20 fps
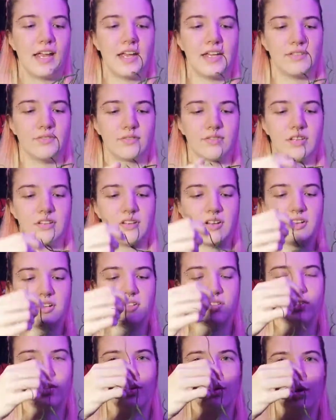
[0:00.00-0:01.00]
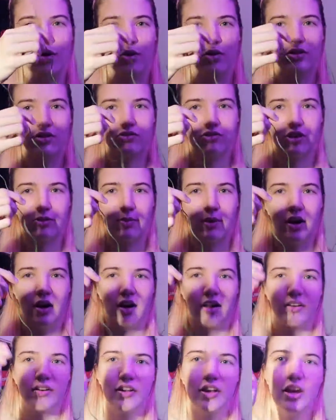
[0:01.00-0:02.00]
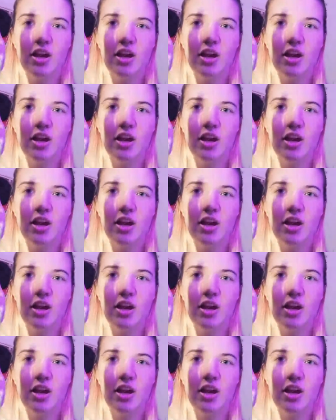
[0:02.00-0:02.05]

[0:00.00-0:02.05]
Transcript: It's also known as the corkscrew plant